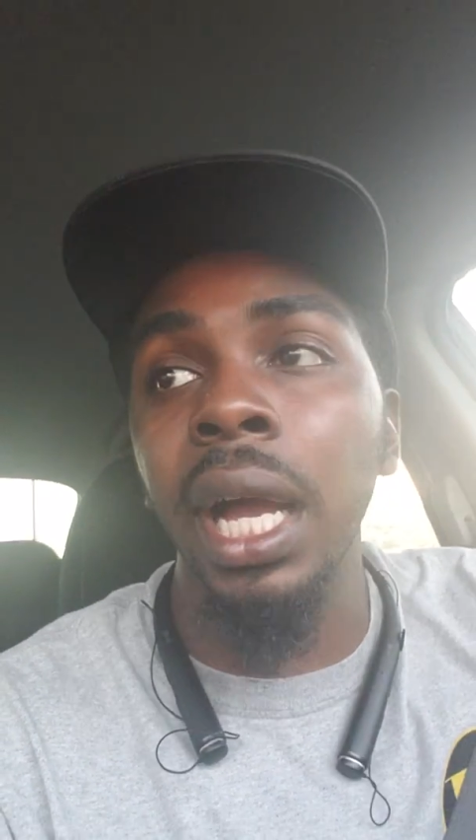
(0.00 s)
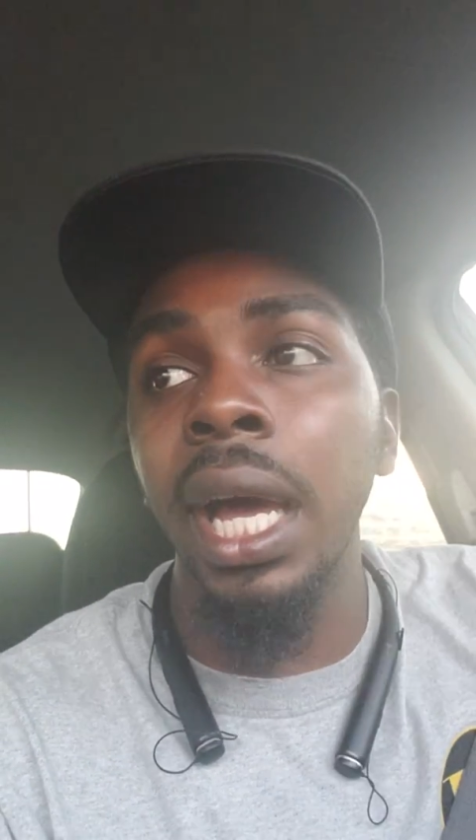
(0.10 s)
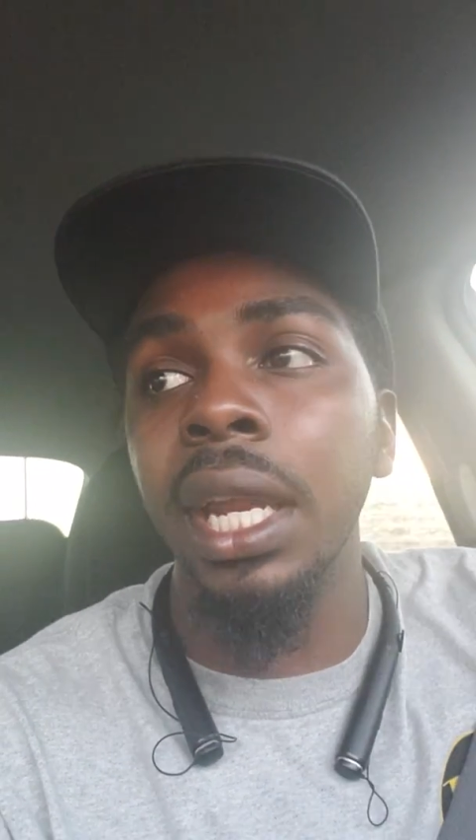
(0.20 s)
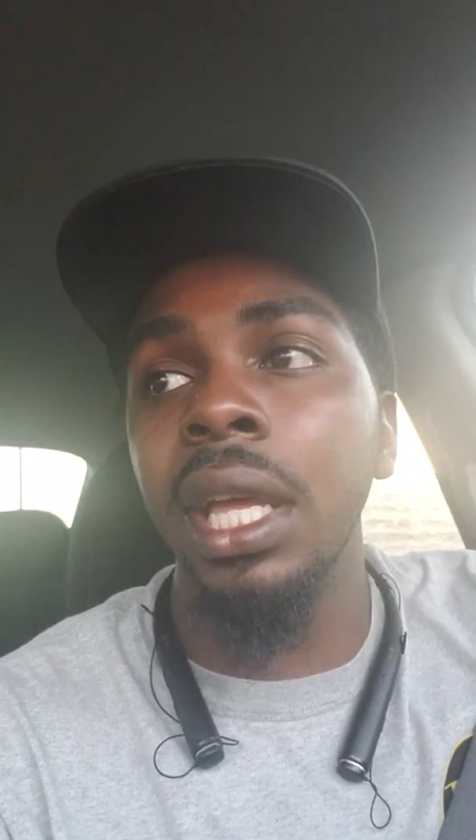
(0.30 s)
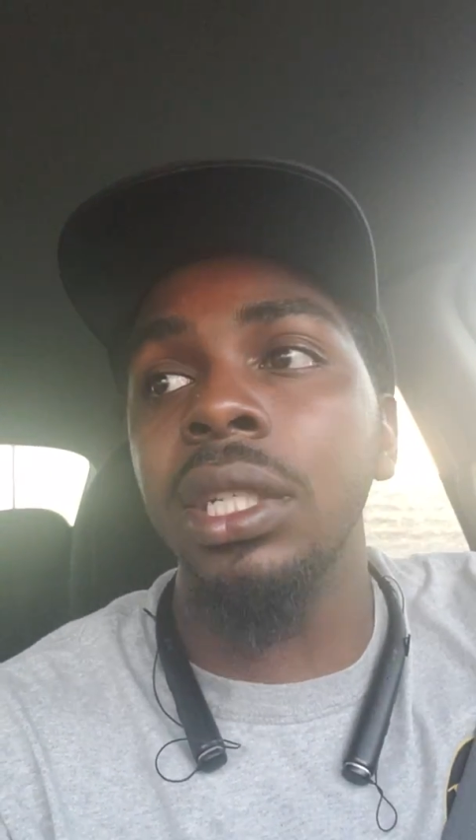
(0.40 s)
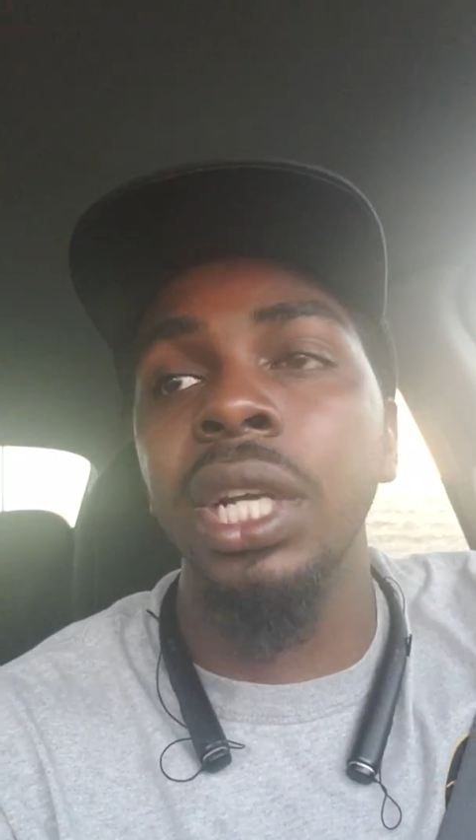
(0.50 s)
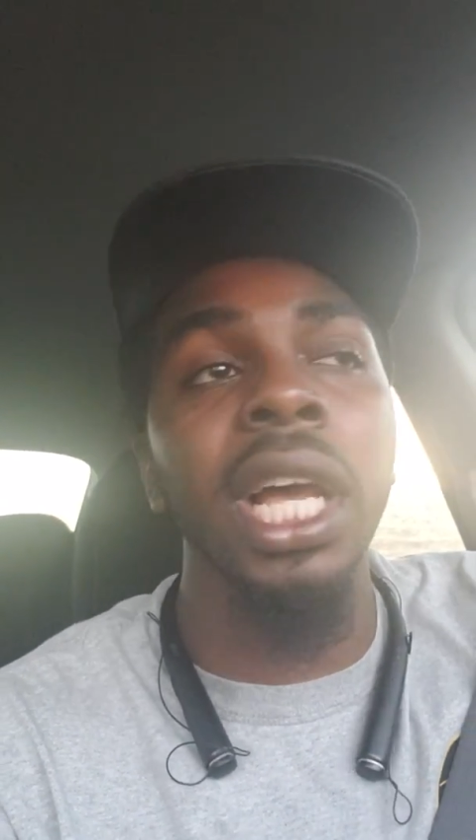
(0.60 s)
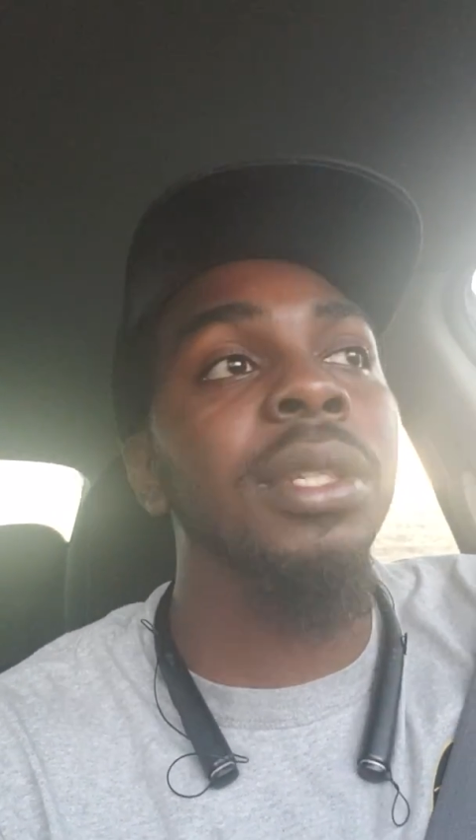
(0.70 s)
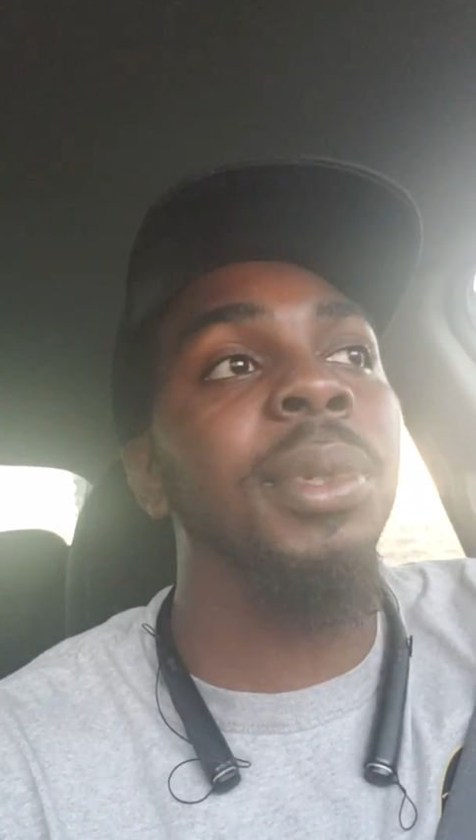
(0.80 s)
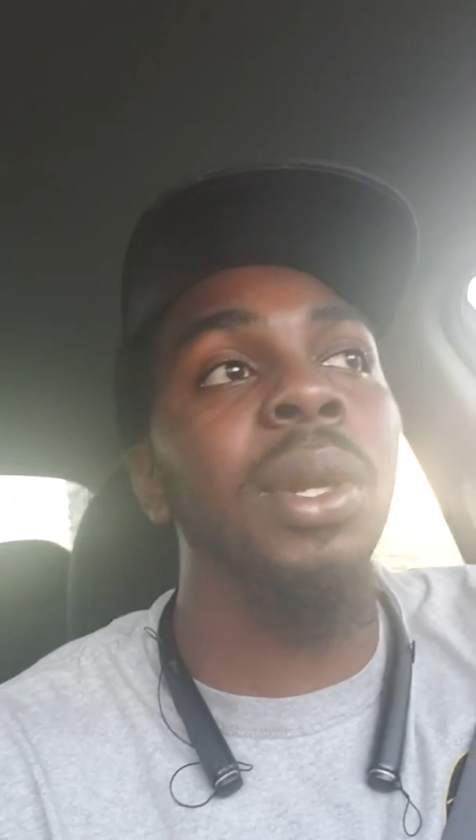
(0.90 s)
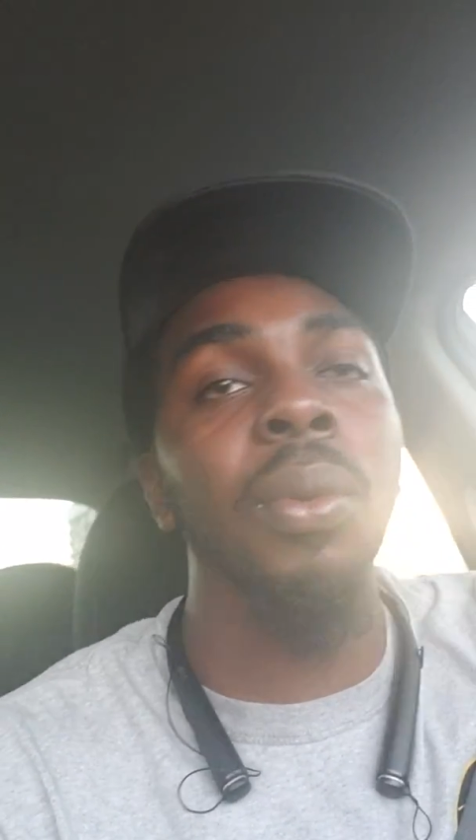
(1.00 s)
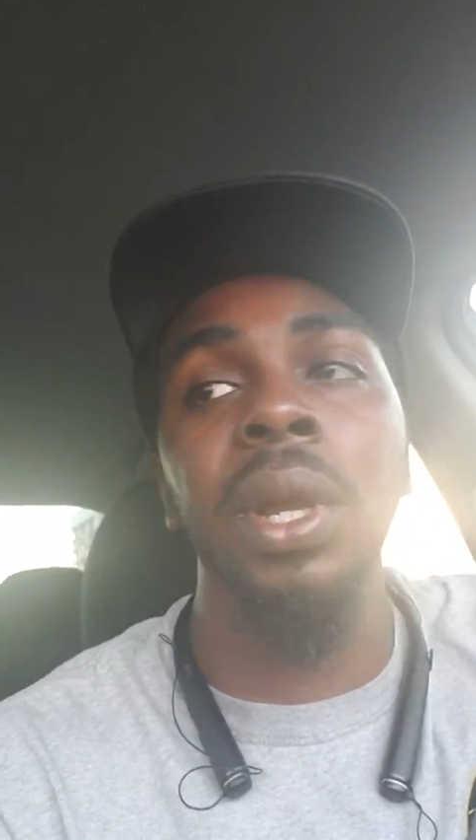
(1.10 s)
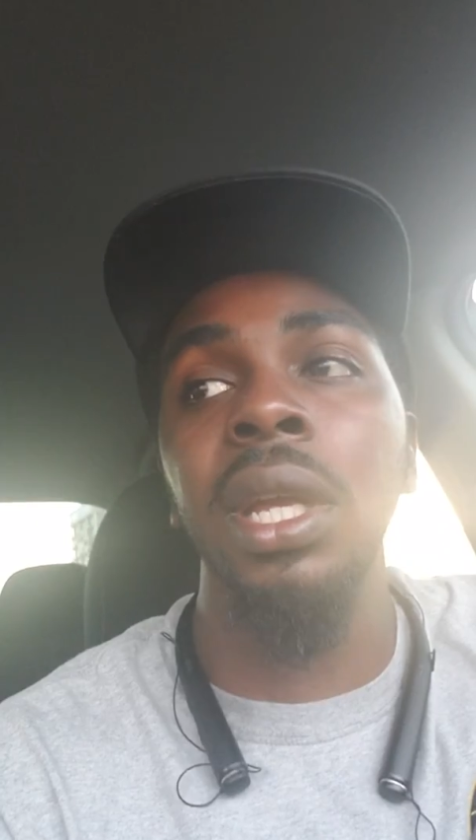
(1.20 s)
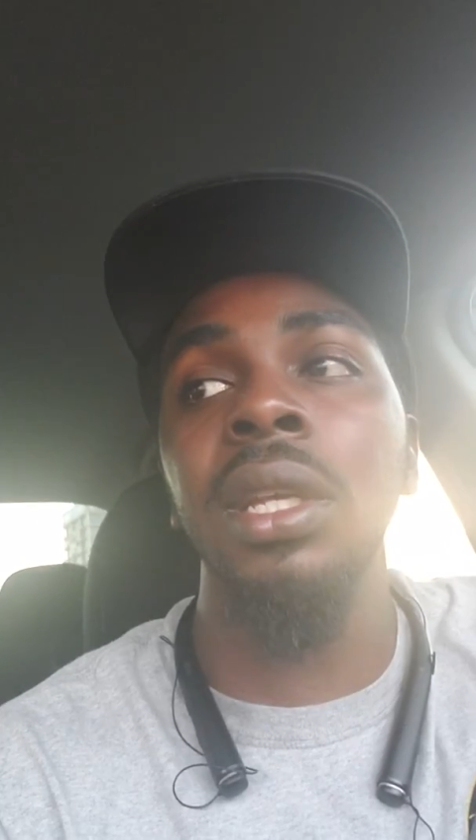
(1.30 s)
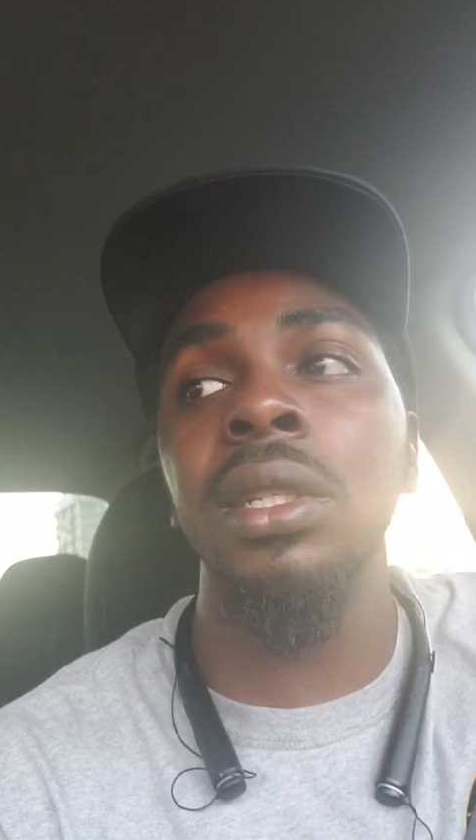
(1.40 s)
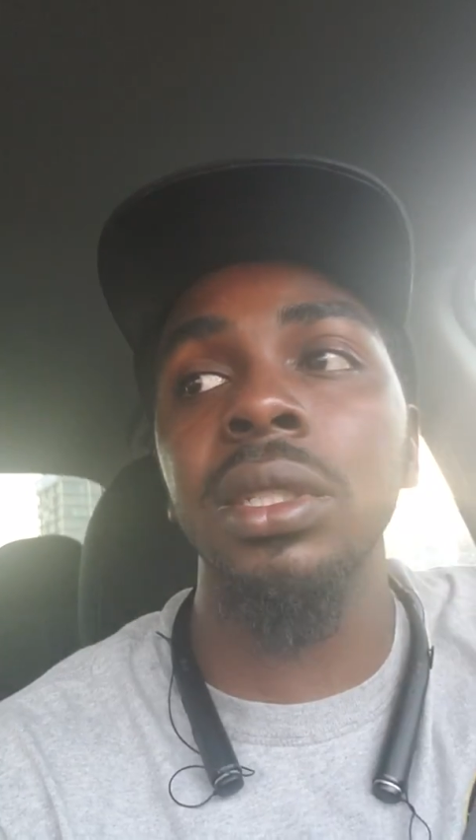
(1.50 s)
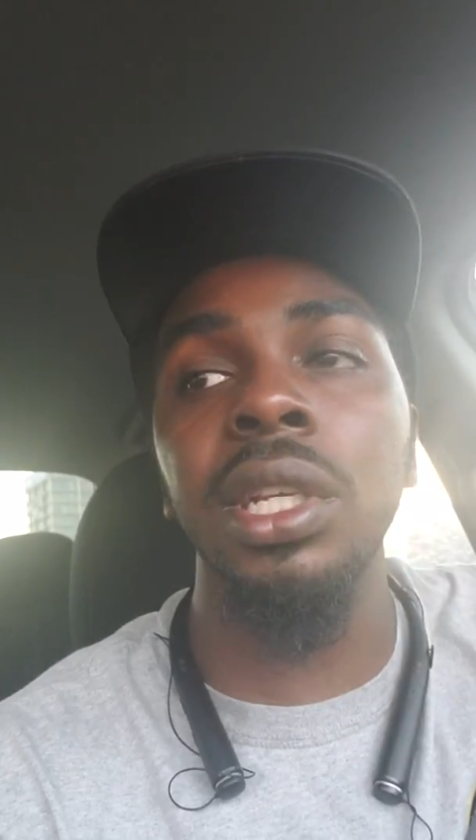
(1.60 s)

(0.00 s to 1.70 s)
got to get Jasmine a ring.